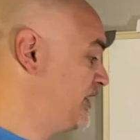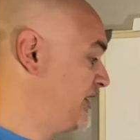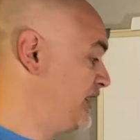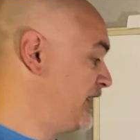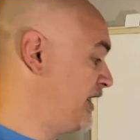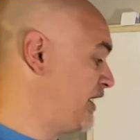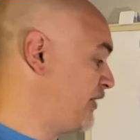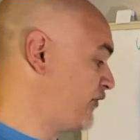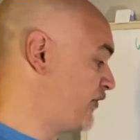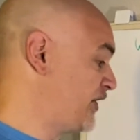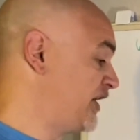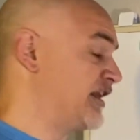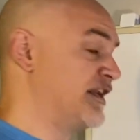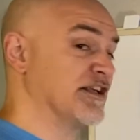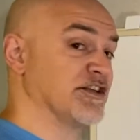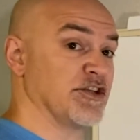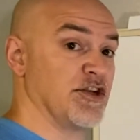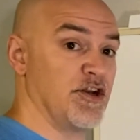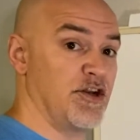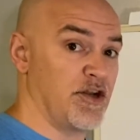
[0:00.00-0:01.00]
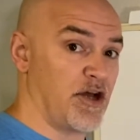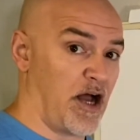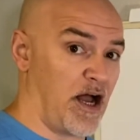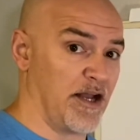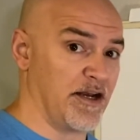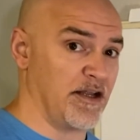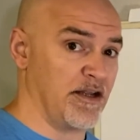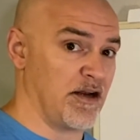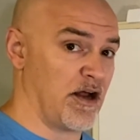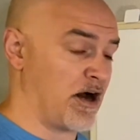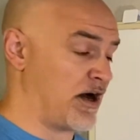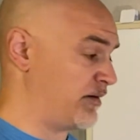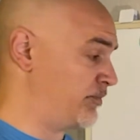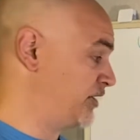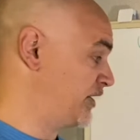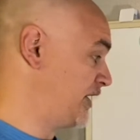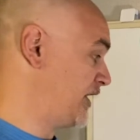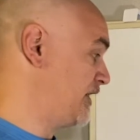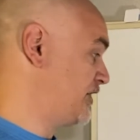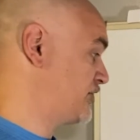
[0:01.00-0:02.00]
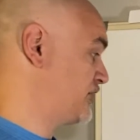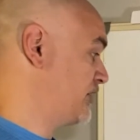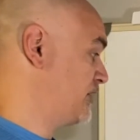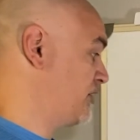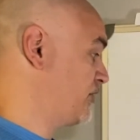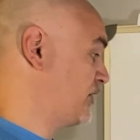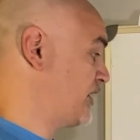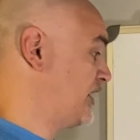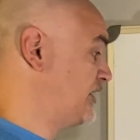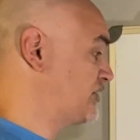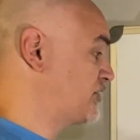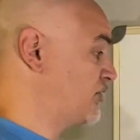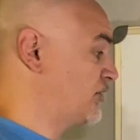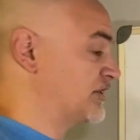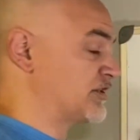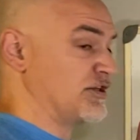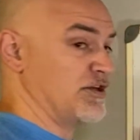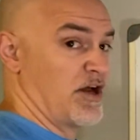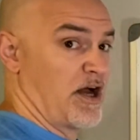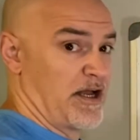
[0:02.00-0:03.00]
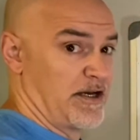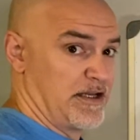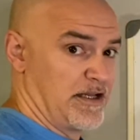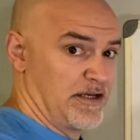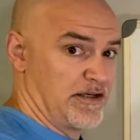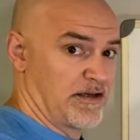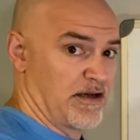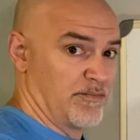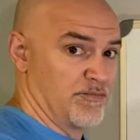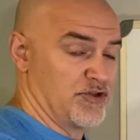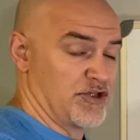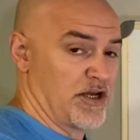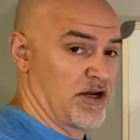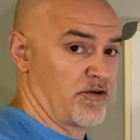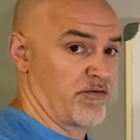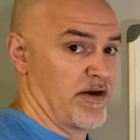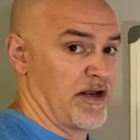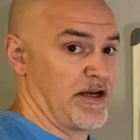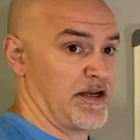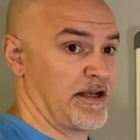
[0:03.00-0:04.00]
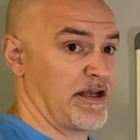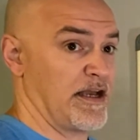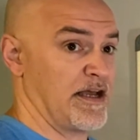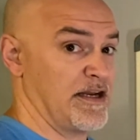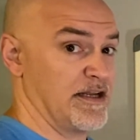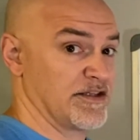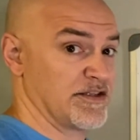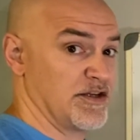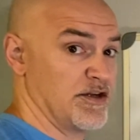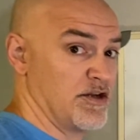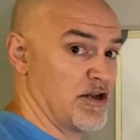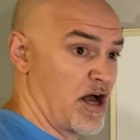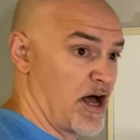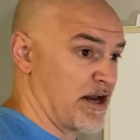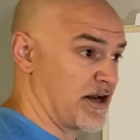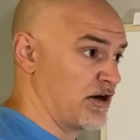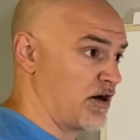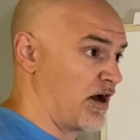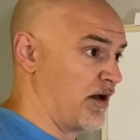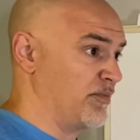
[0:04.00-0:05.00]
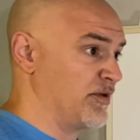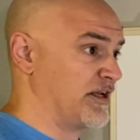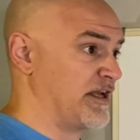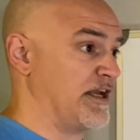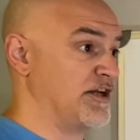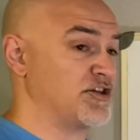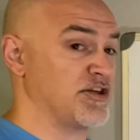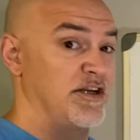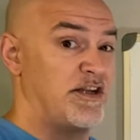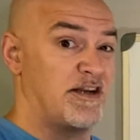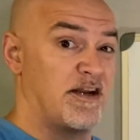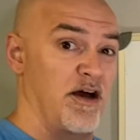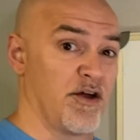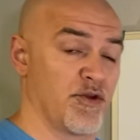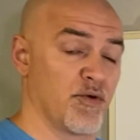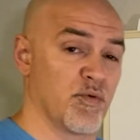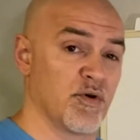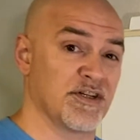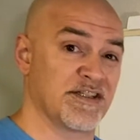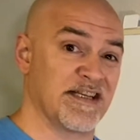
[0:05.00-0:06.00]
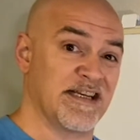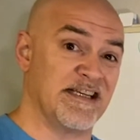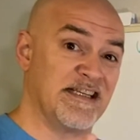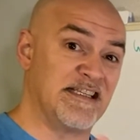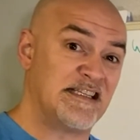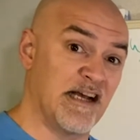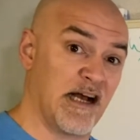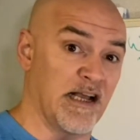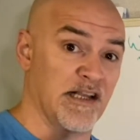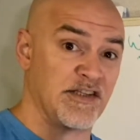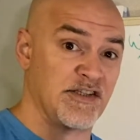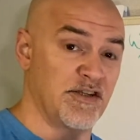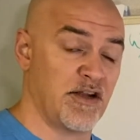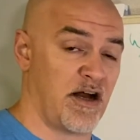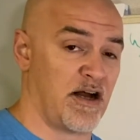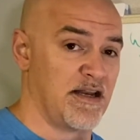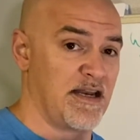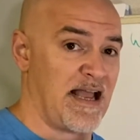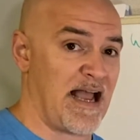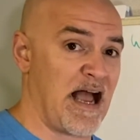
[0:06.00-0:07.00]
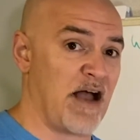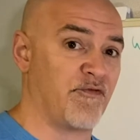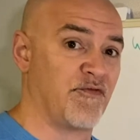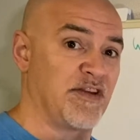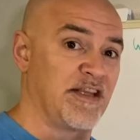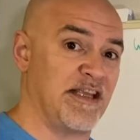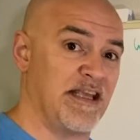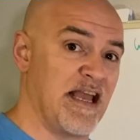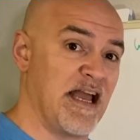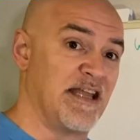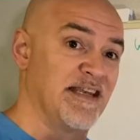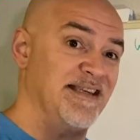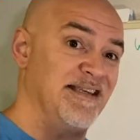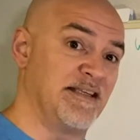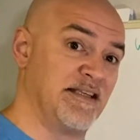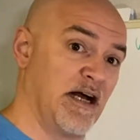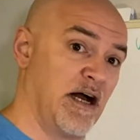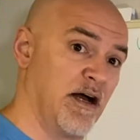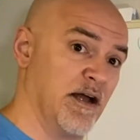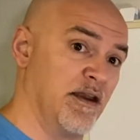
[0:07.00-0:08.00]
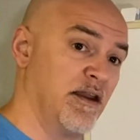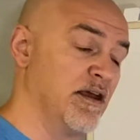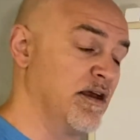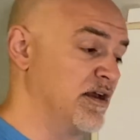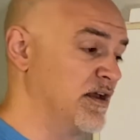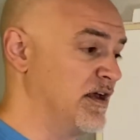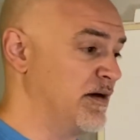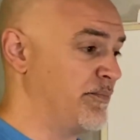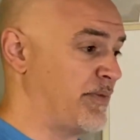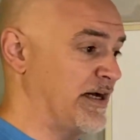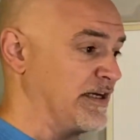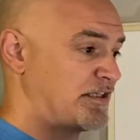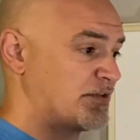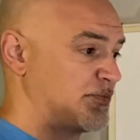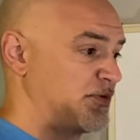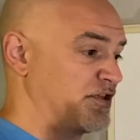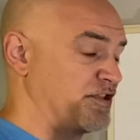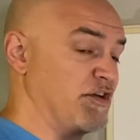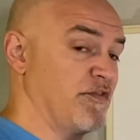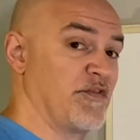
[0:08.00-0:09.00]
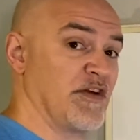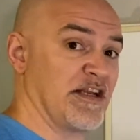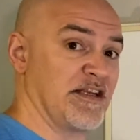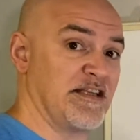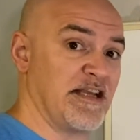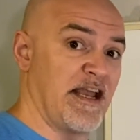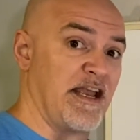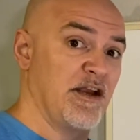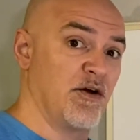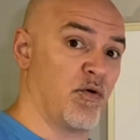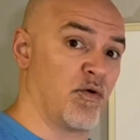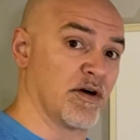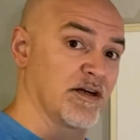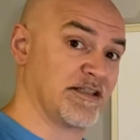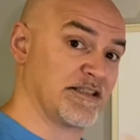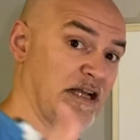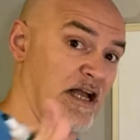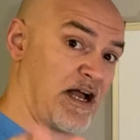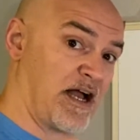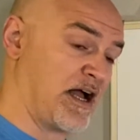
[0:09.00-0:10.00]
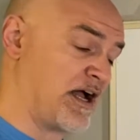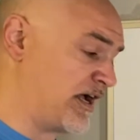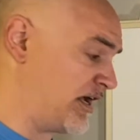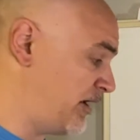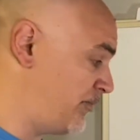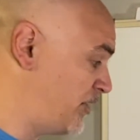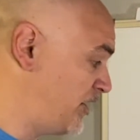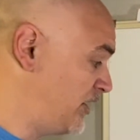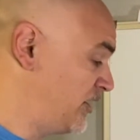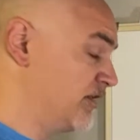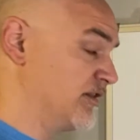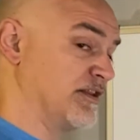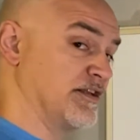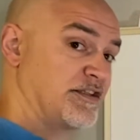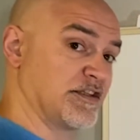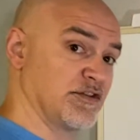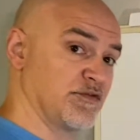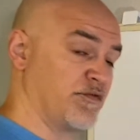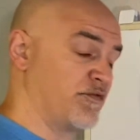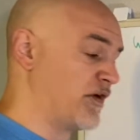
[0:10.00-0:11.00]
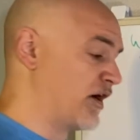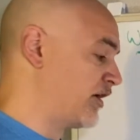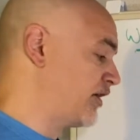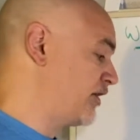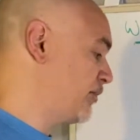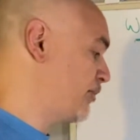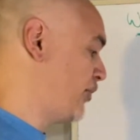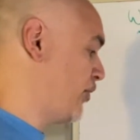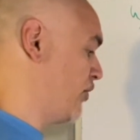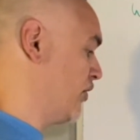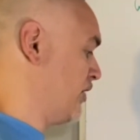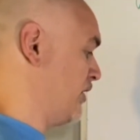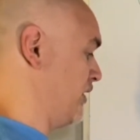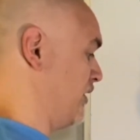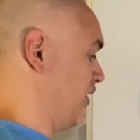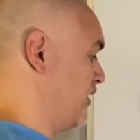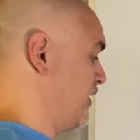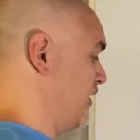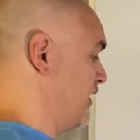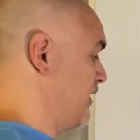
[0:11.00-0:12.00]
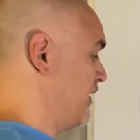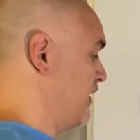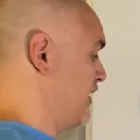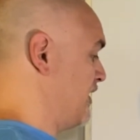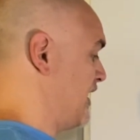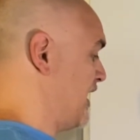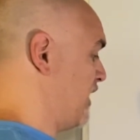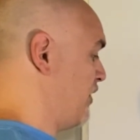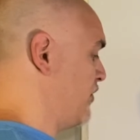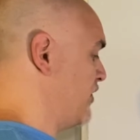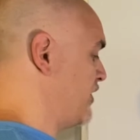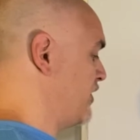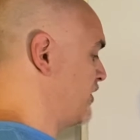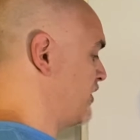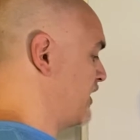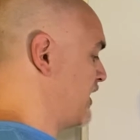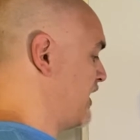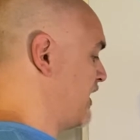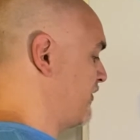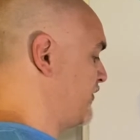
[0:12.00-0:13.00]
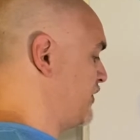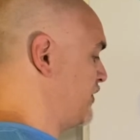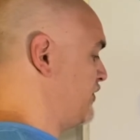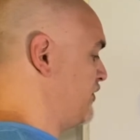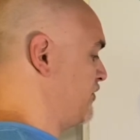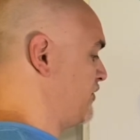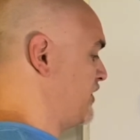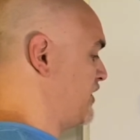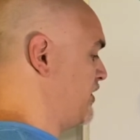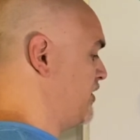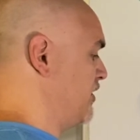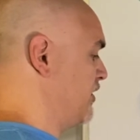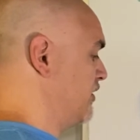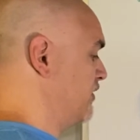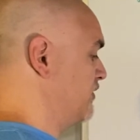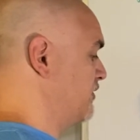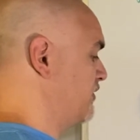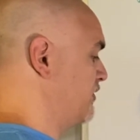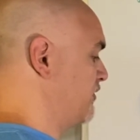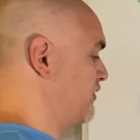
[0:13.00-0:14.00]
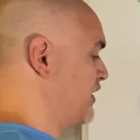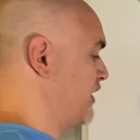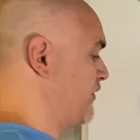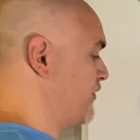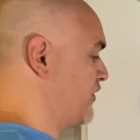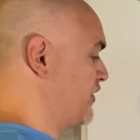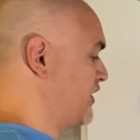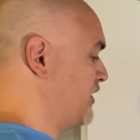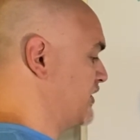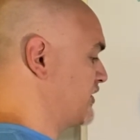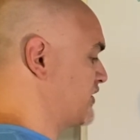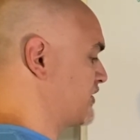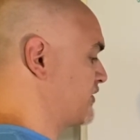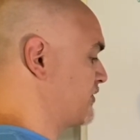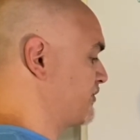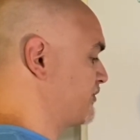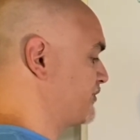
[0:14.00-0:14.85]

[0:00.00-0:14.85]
if it is not an obligation, okay, so it's not income generating and it's not an obligation, in other words, it does not have to get done by a specific day or time, this is very important. Now what you're gonna have to do here, ready for this?